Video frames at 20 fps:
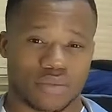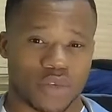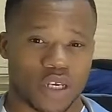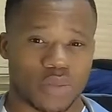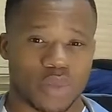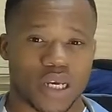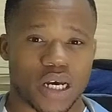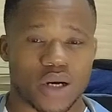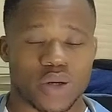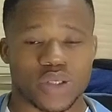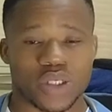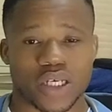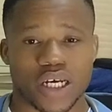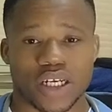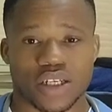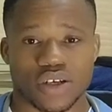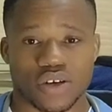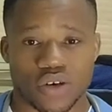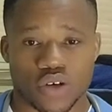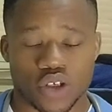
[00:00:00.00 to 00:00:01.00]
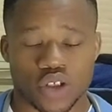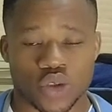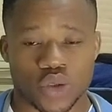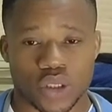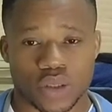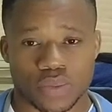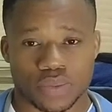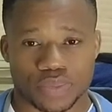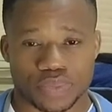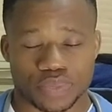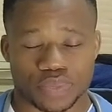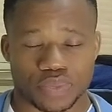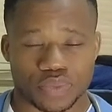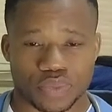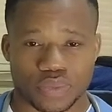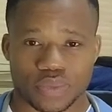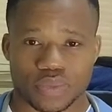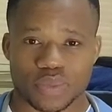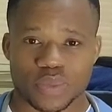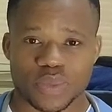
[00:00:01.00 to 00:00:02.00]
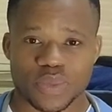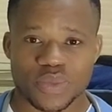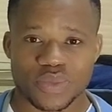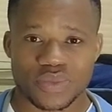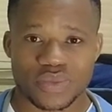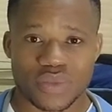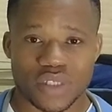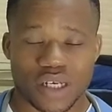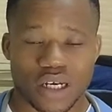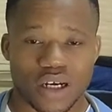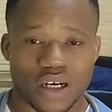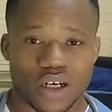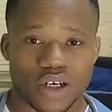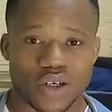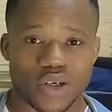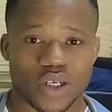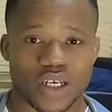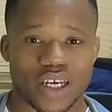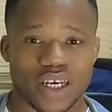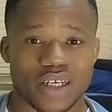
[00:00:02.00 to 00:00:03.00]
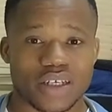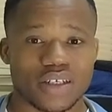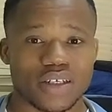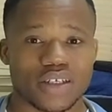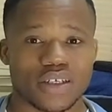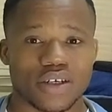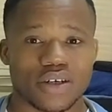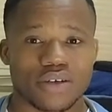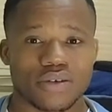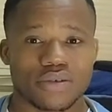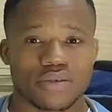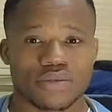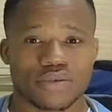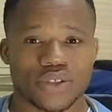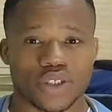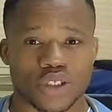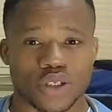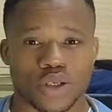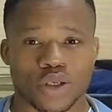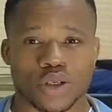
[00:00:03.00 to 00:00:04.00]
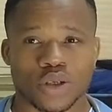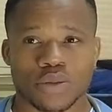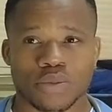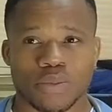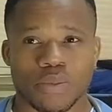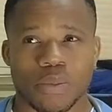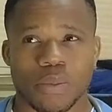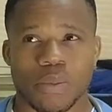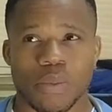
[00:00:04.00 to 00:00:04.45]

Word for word: maybe outside the country okay so